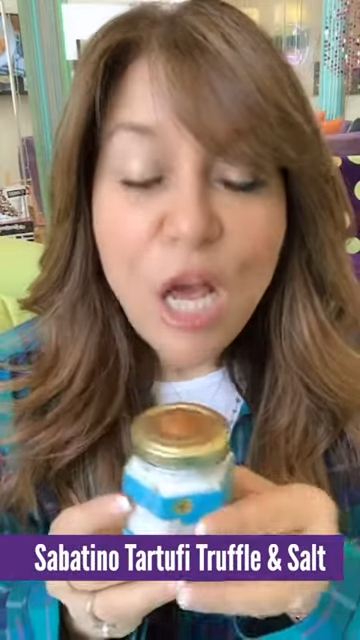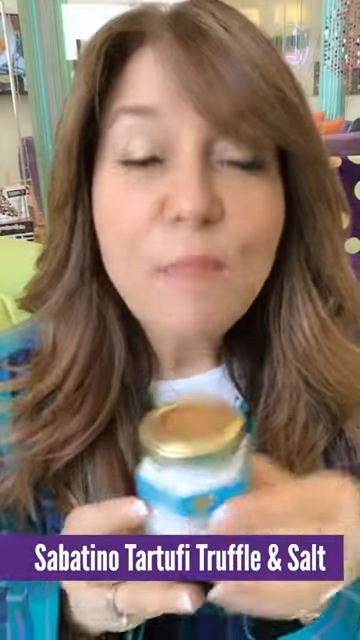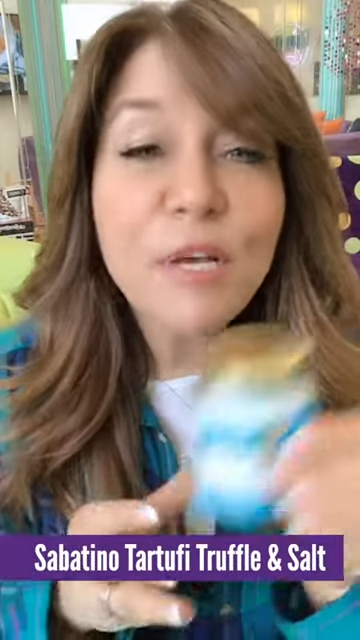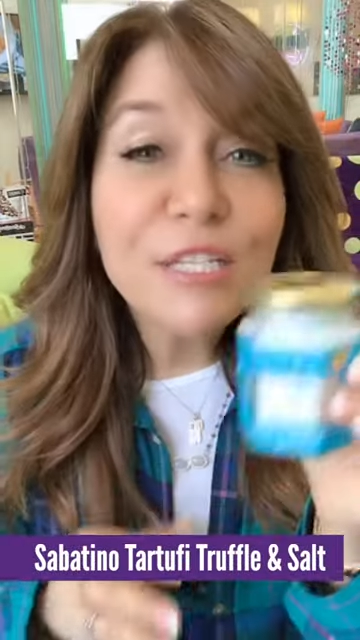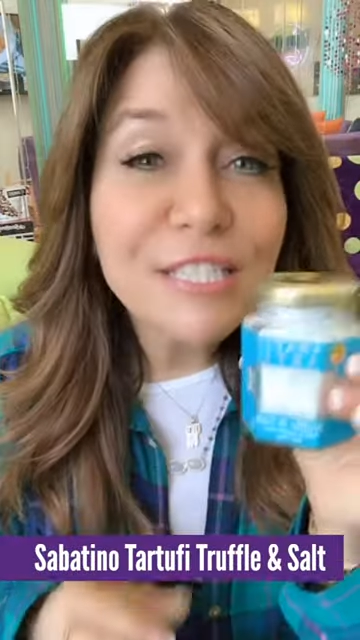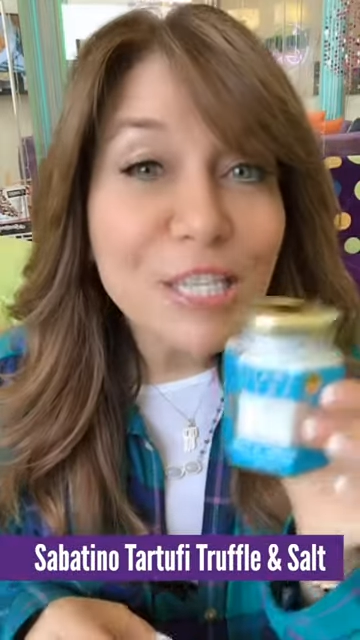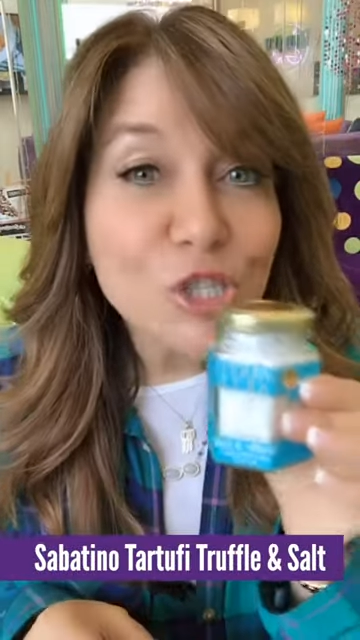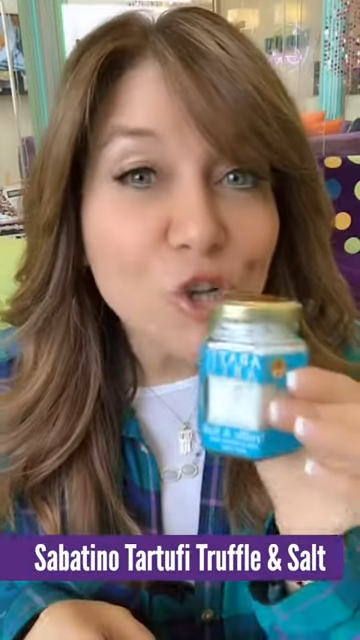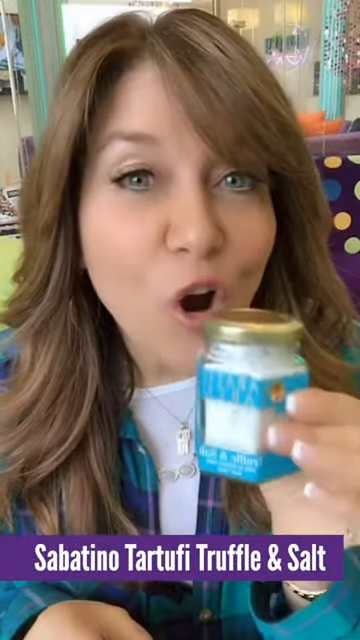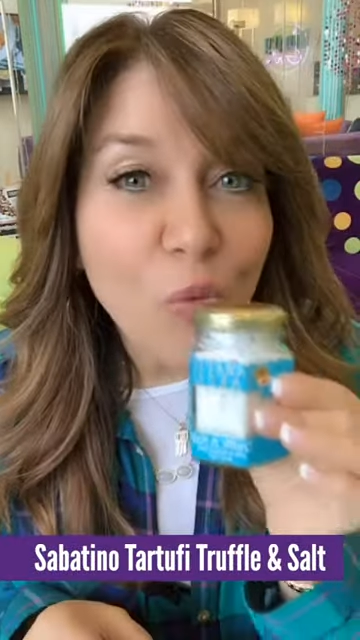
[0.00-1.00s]
because this
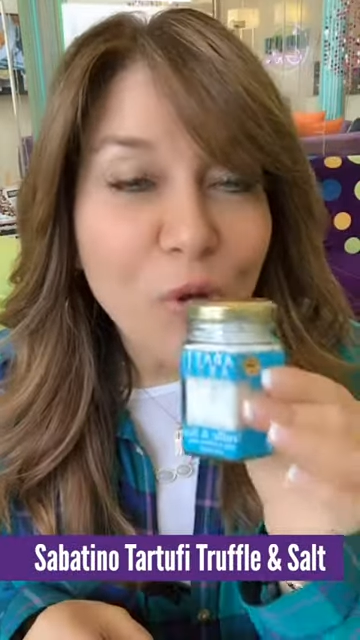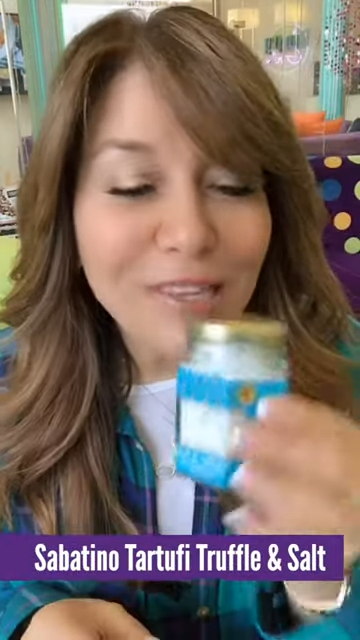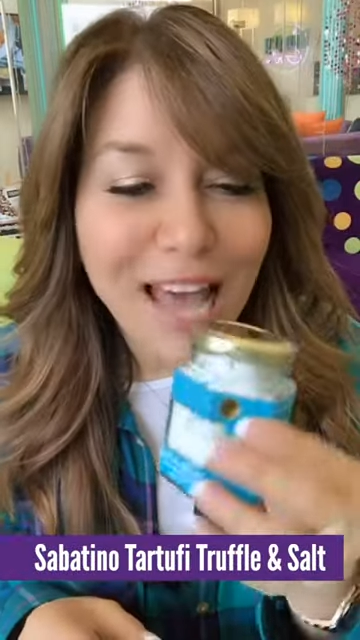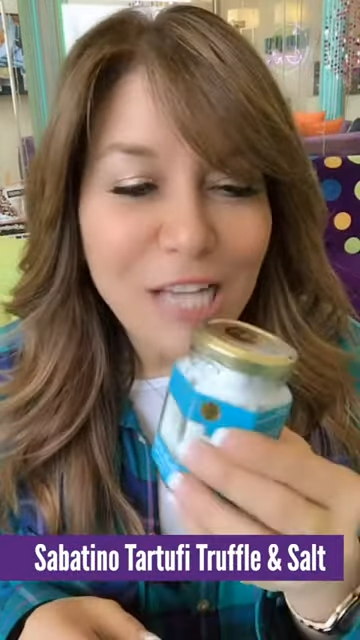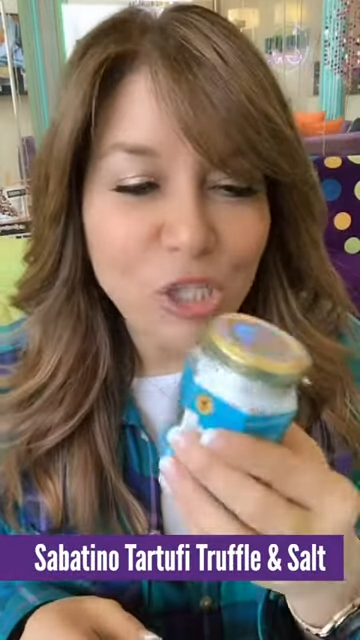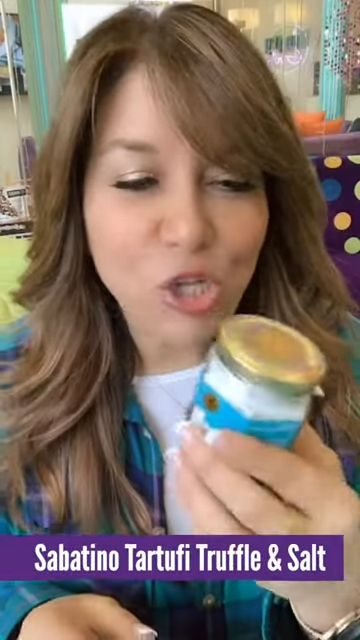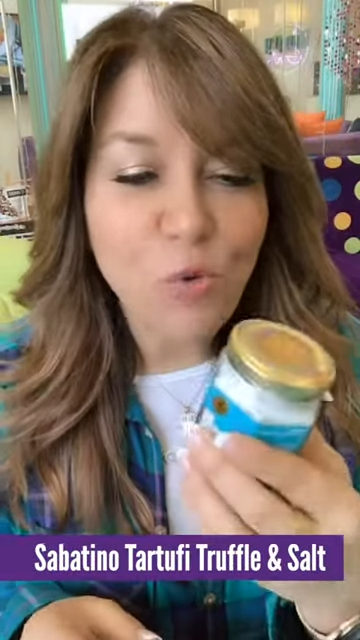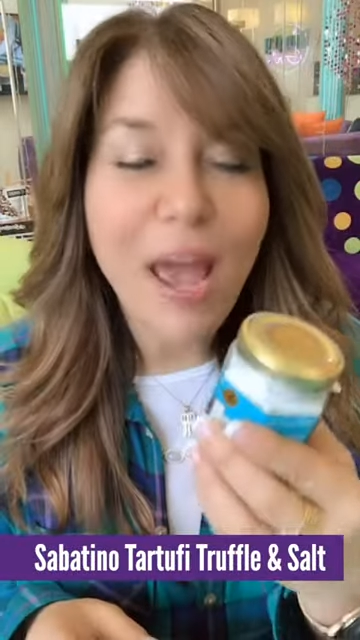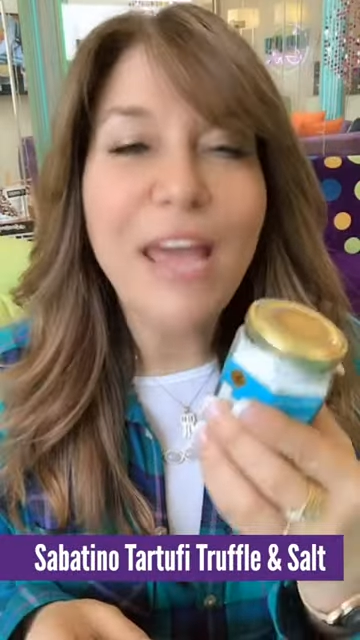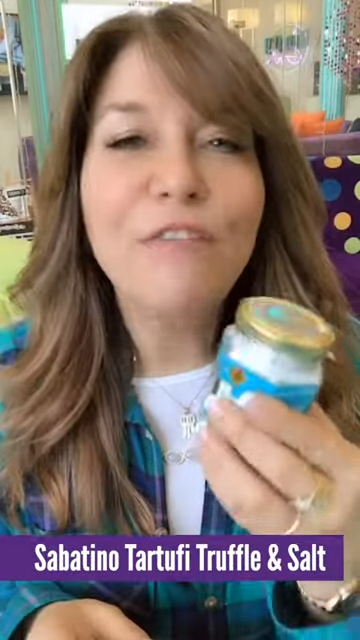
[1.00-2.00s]
jar will last
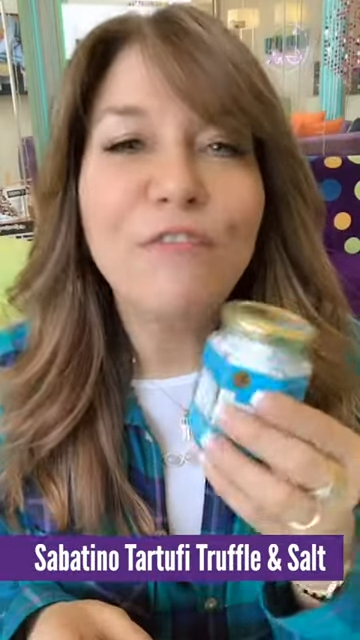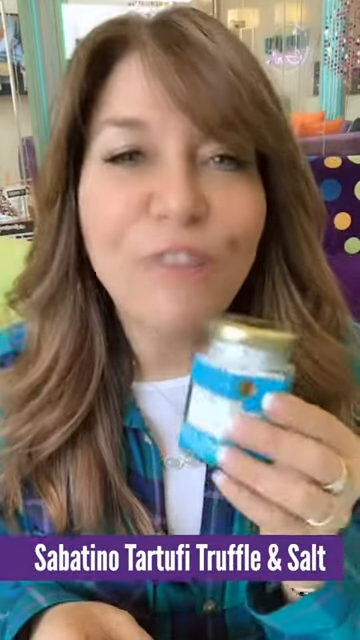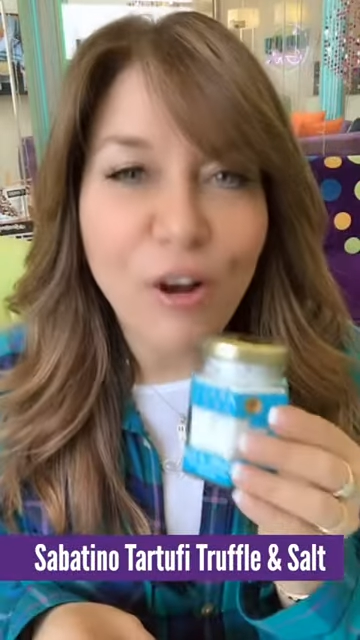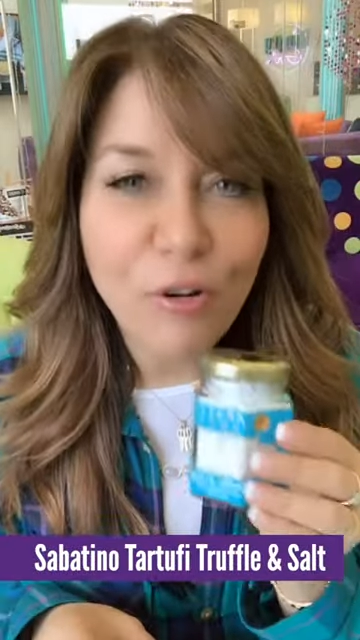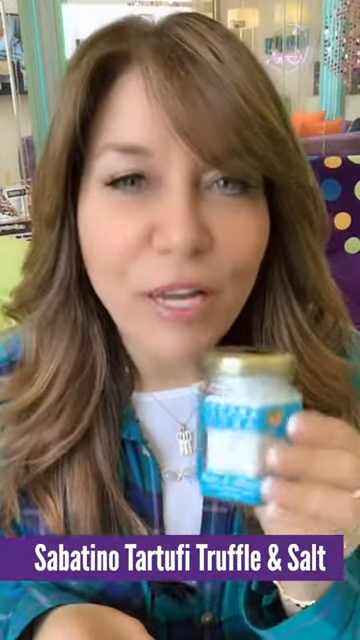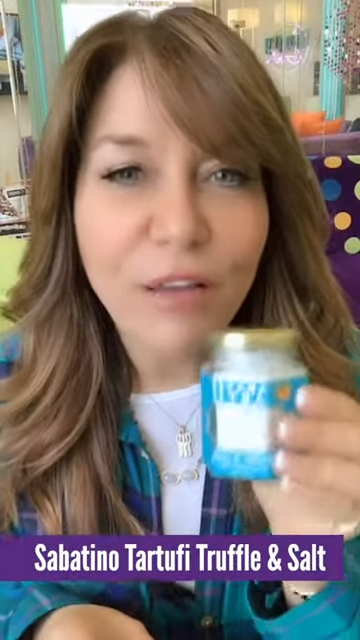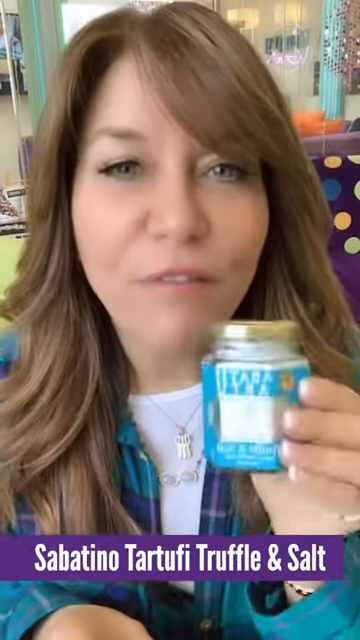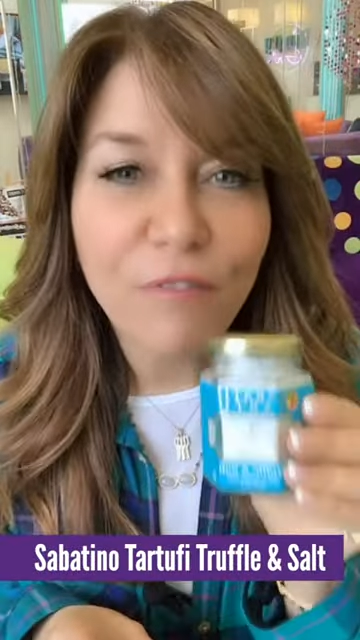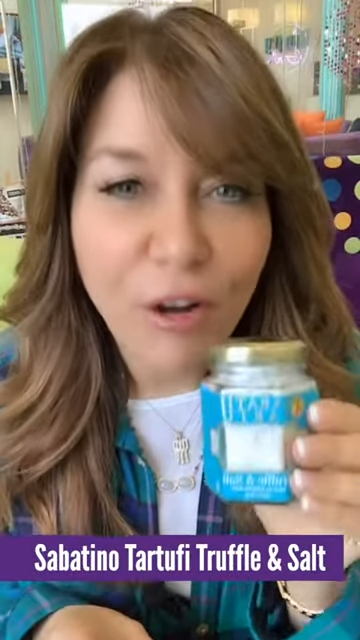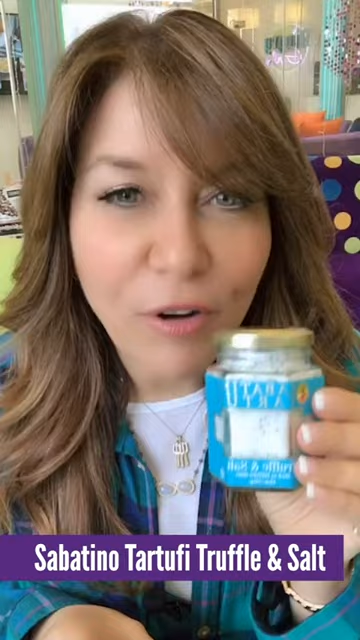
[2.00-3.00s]
you a very,
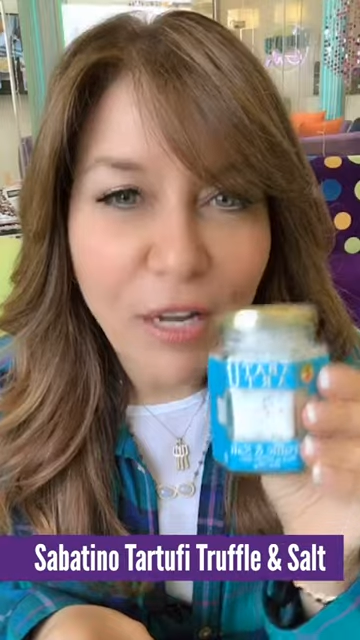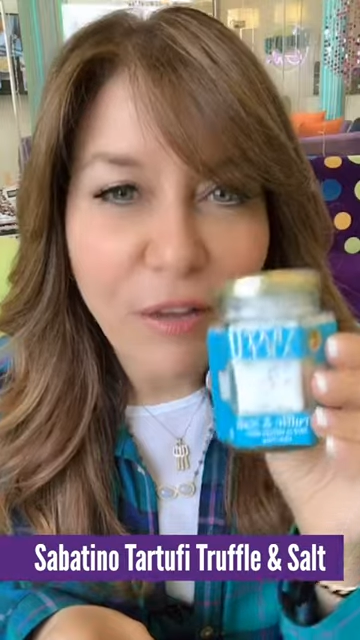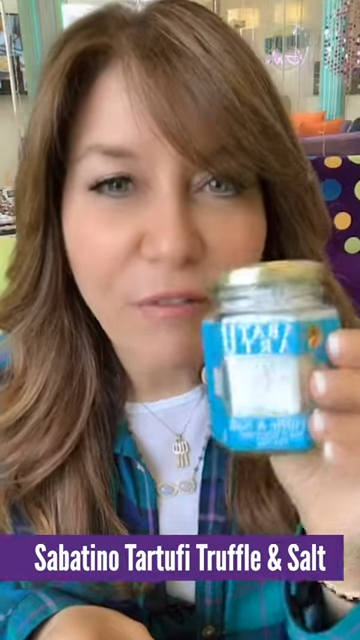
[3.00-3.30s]
very,